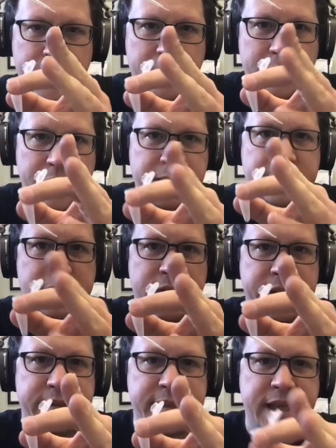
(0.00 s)
Okay, and so
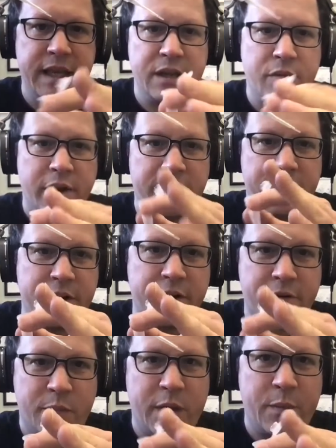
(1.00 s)
that's key. Whenever
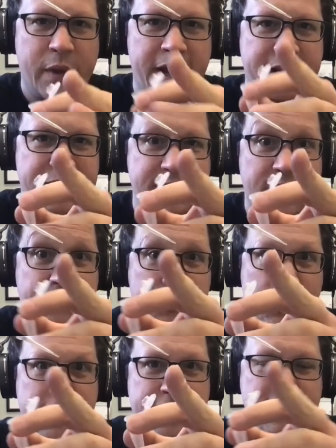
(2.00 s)
you're pipetting stuff,
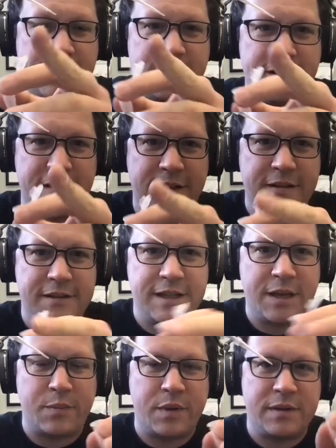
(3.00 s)
look at the
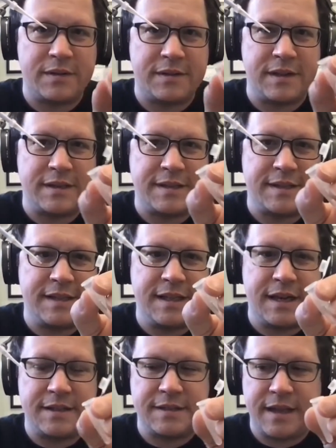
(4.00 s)
tip and see
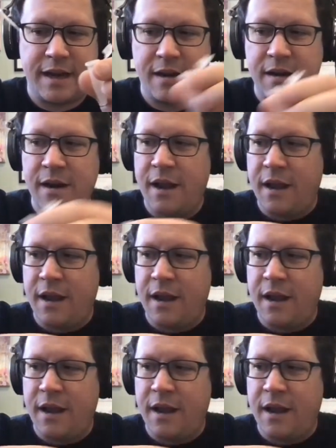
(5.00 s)
that it's there.